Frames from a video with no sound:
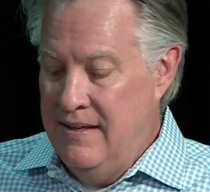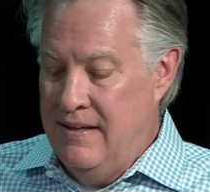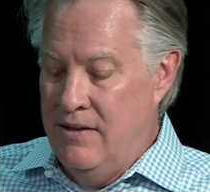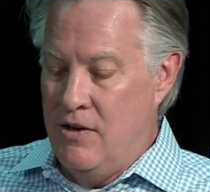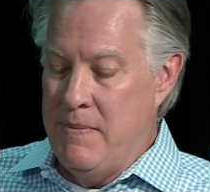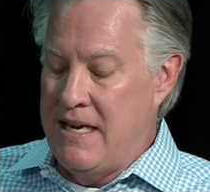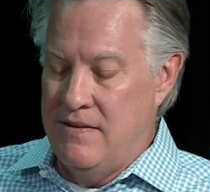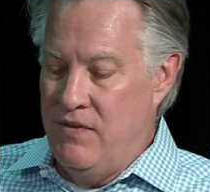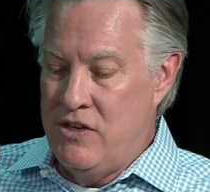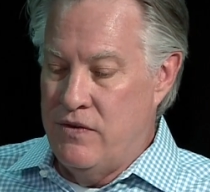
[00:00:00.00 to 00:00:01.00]
You know, I get back to
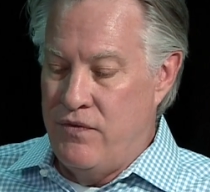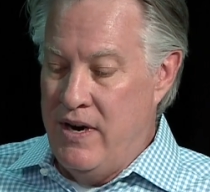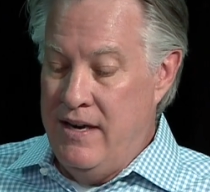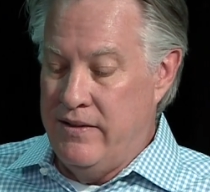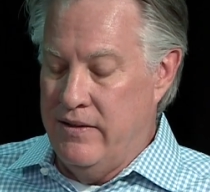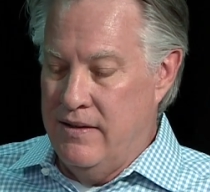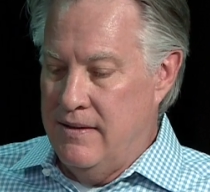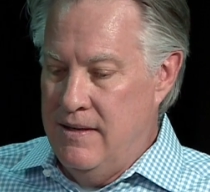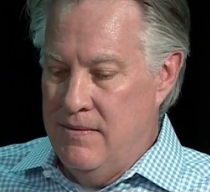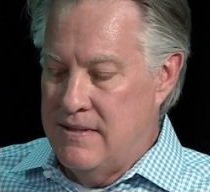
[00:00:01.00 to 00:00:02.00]
Viktor Frankl.
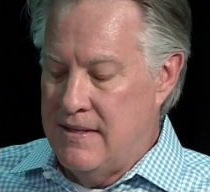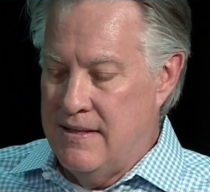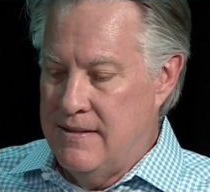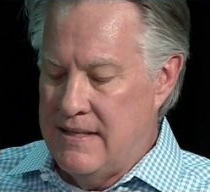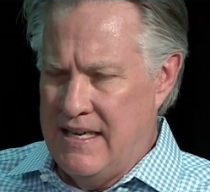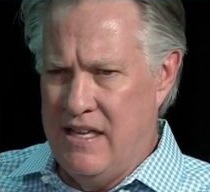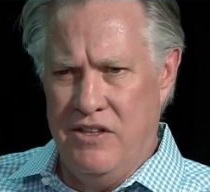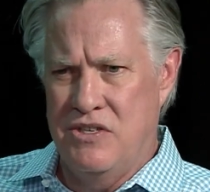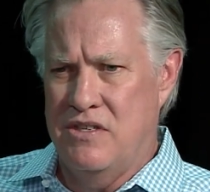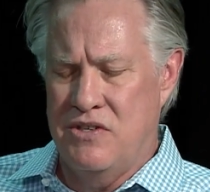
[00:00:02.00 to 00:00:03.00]
He was a
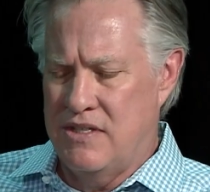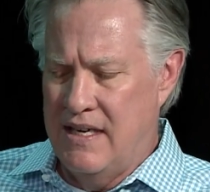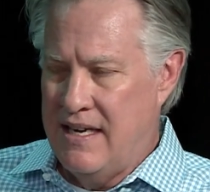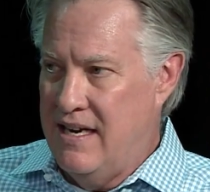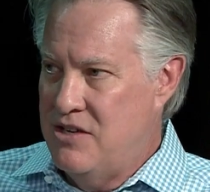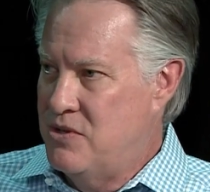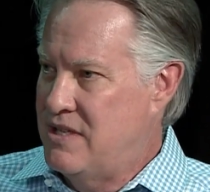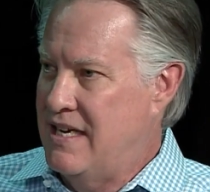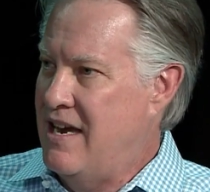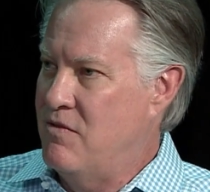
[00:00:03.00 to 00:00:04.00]
psychologist or psychiatrist,
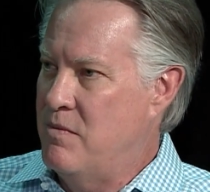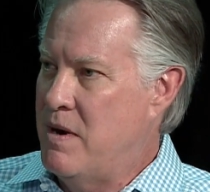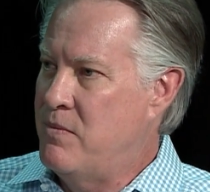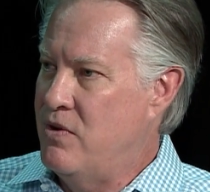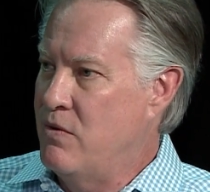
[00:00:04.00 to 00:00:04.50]
I can't remember.